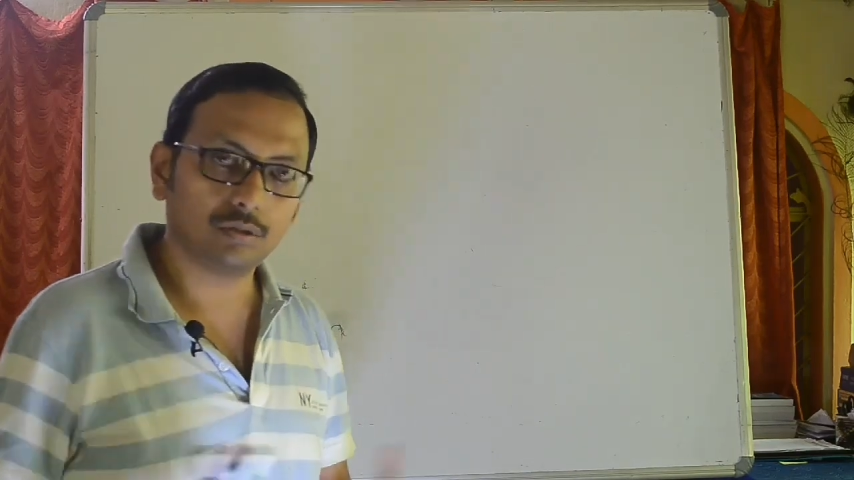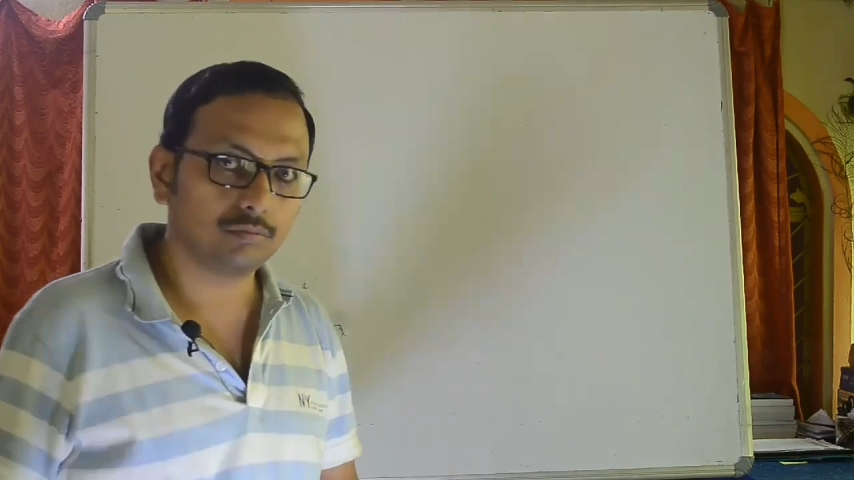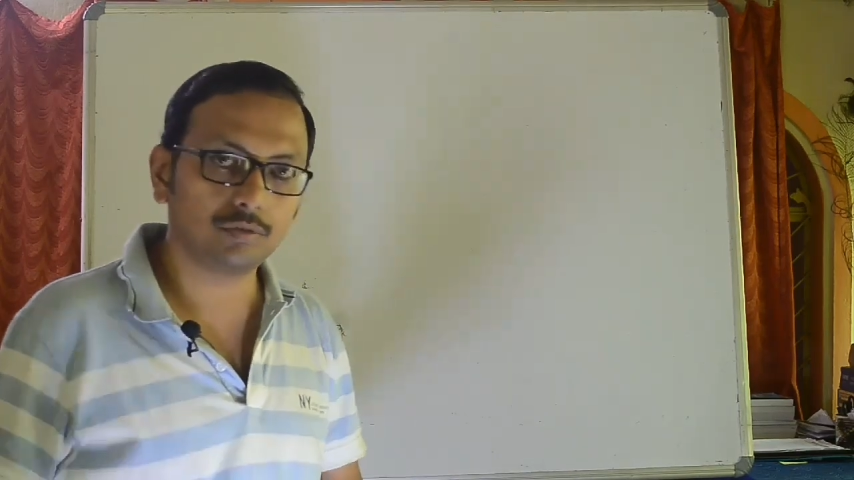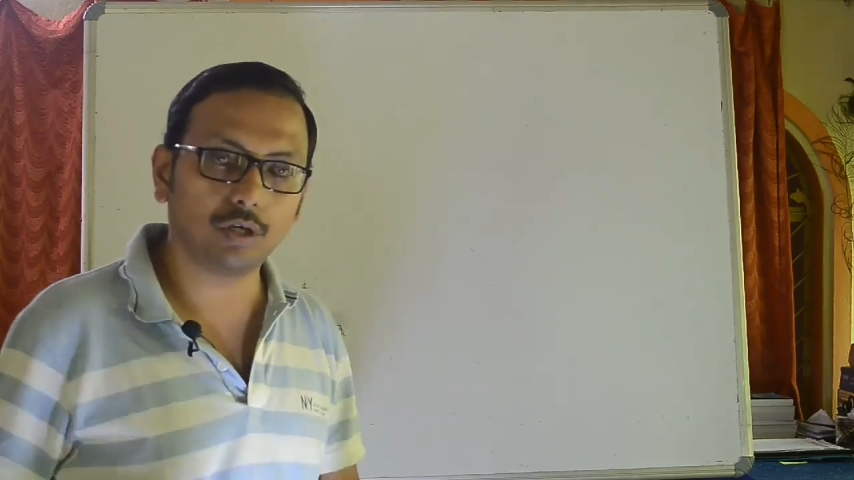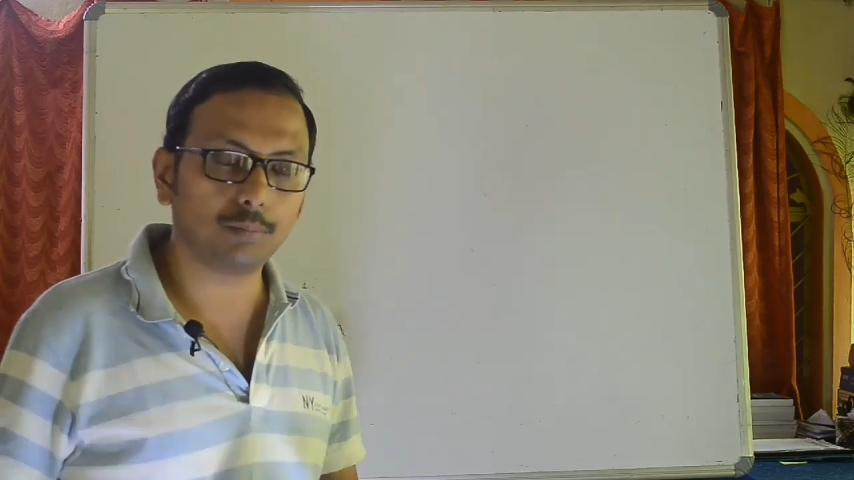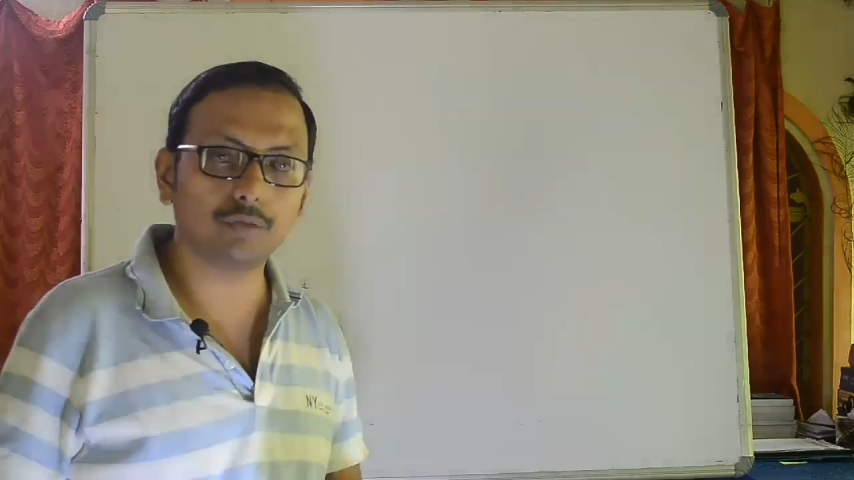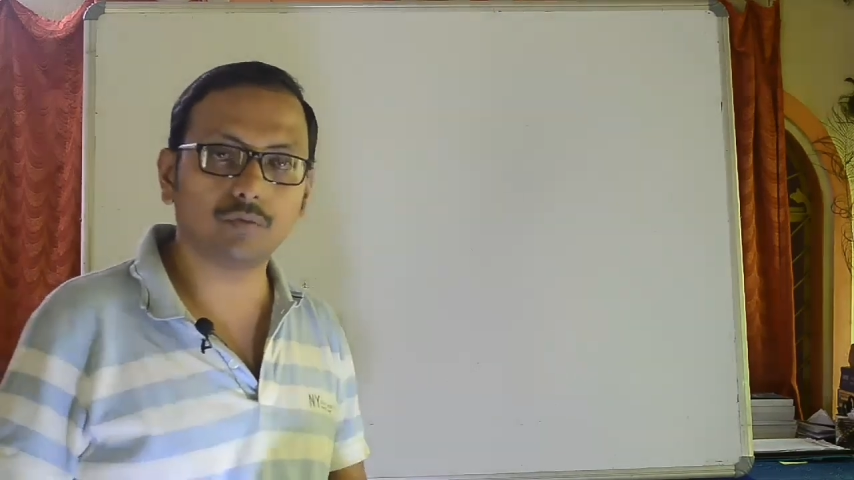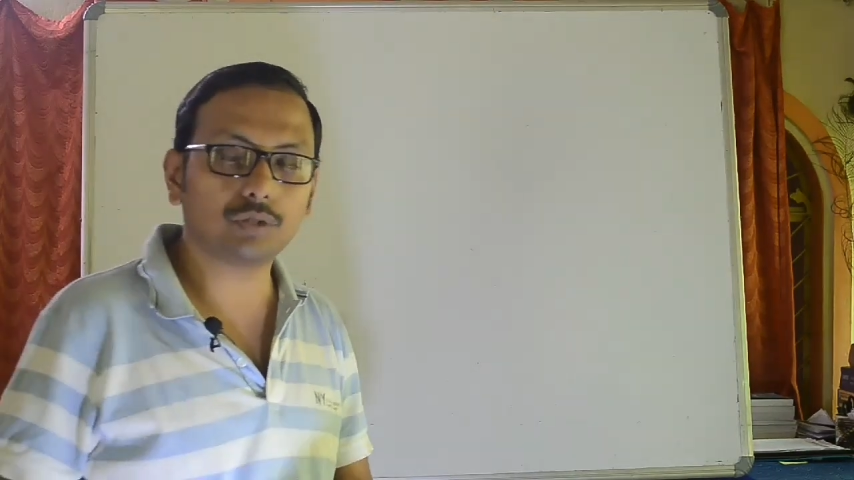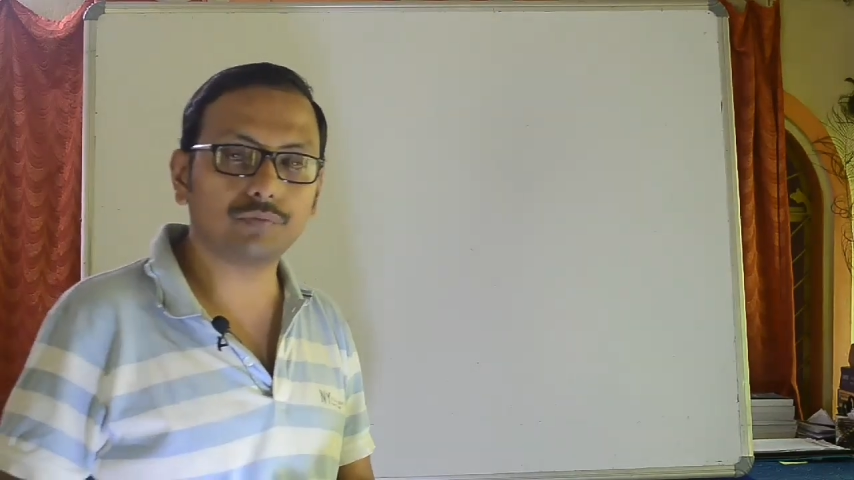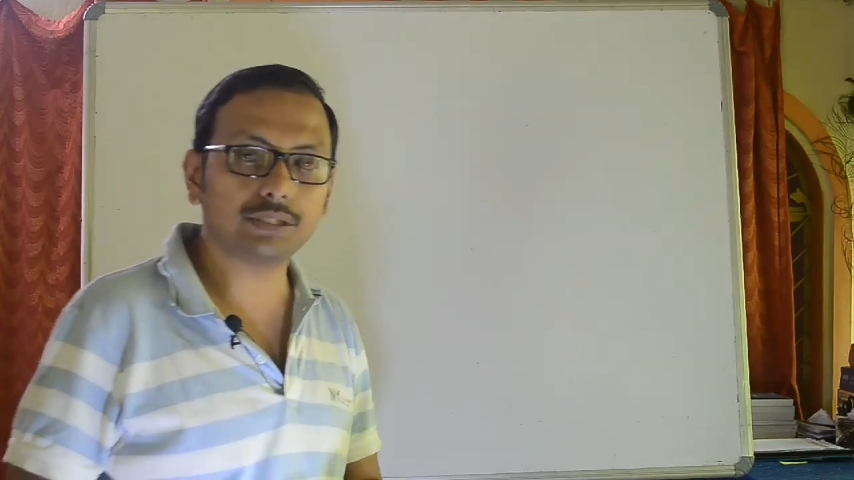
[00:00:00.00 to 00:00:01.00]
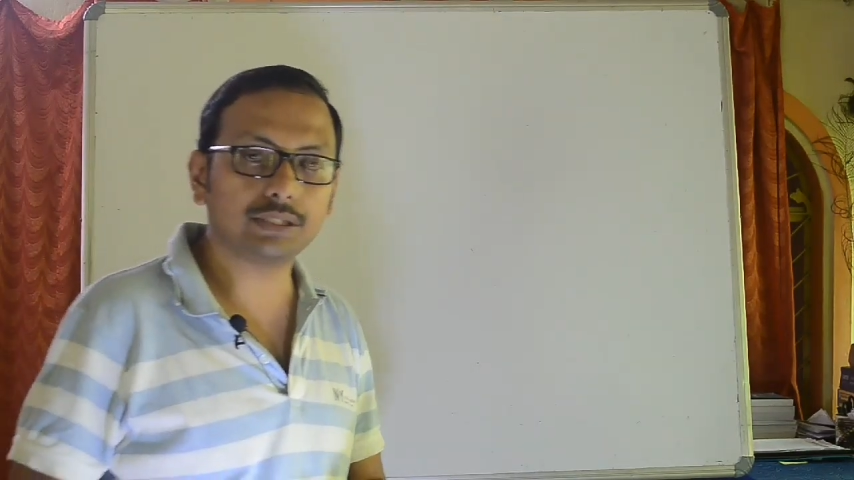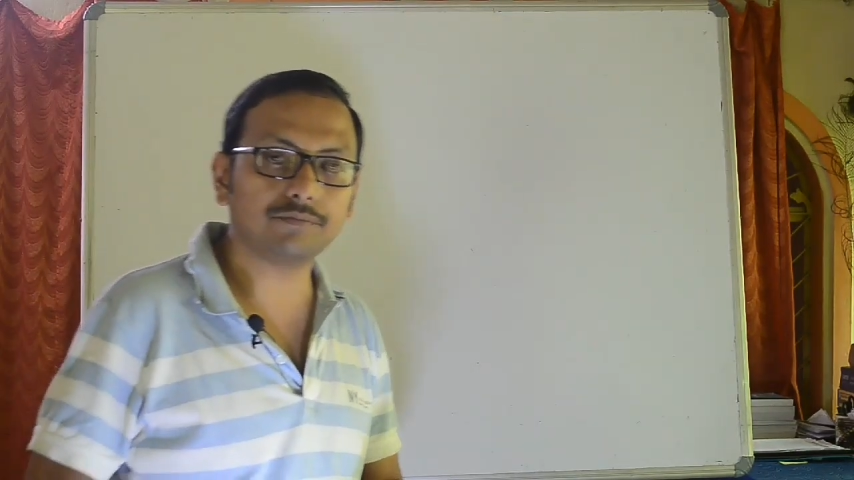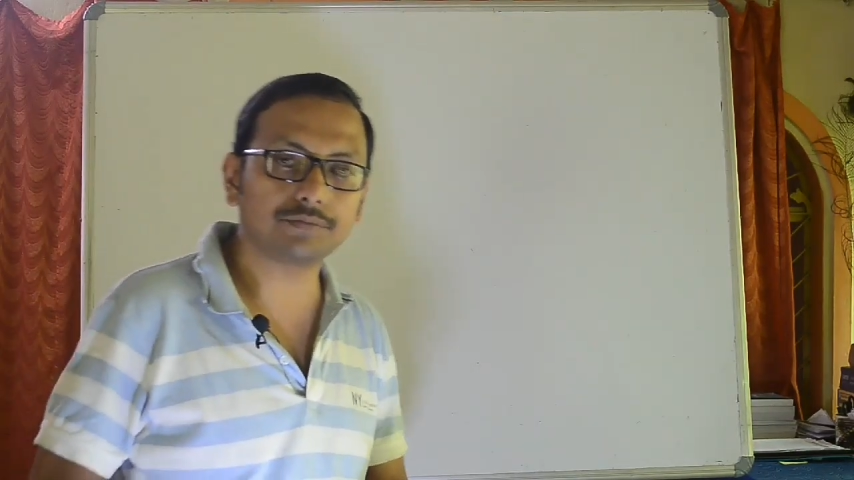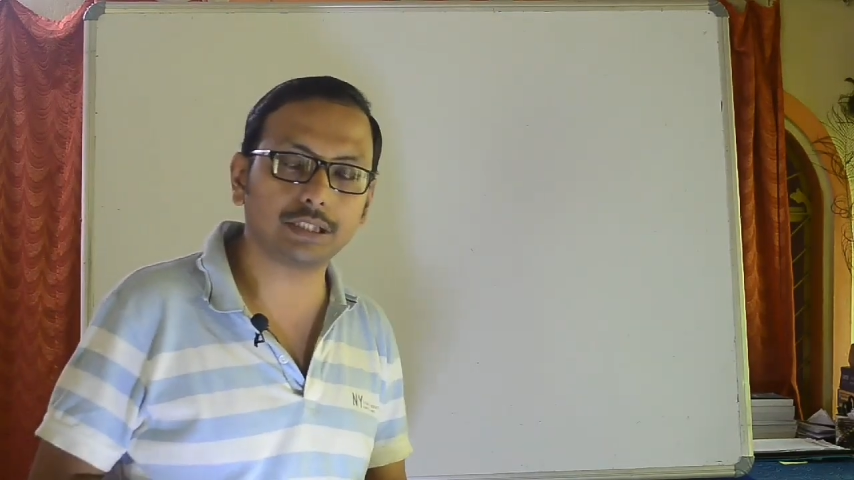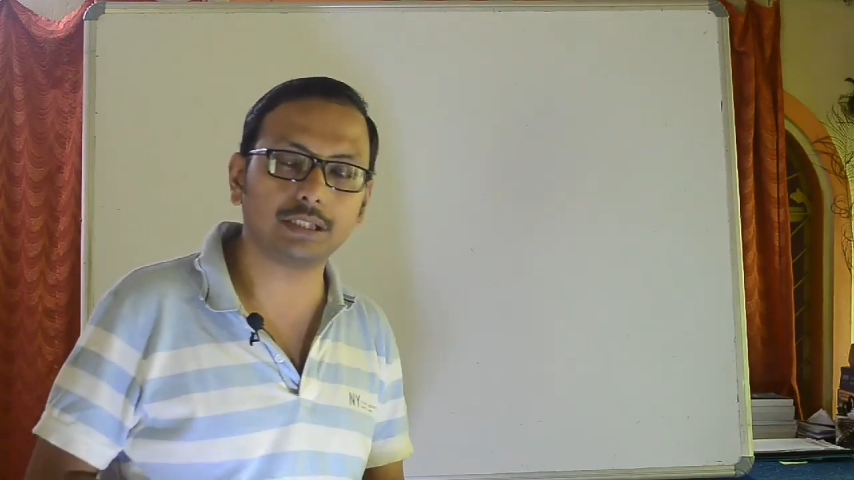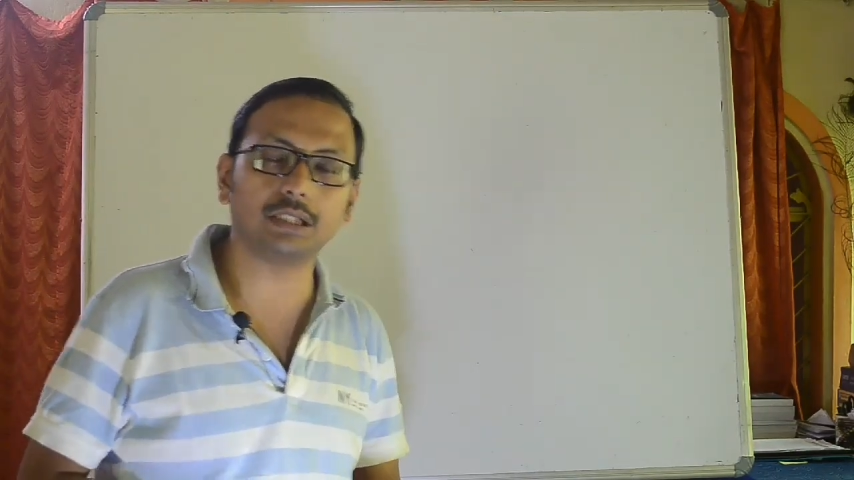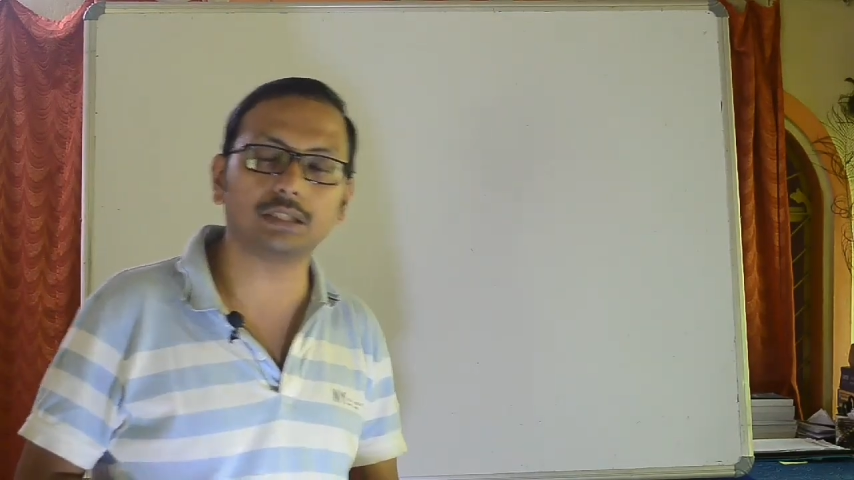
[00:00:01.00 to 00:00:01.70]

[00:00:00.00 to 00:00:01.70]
Normally what we say a